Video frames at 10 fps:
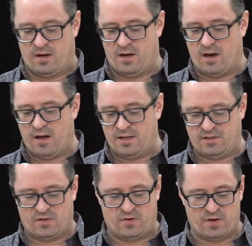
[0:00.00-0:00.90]
God
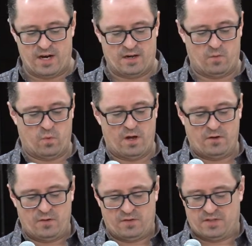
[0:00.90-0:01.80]
has created
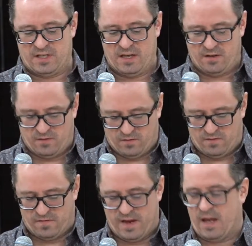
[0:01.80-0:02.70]
one new single
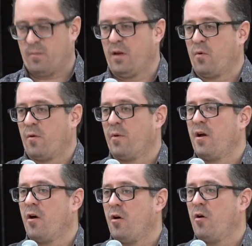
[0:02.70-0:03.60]
family where we
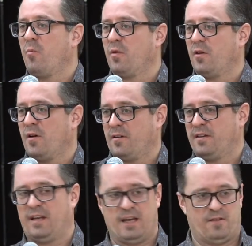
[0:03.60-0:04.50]
all belong
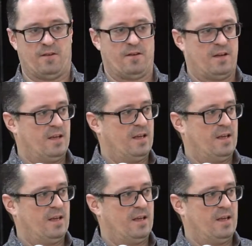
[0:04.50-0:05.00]
together.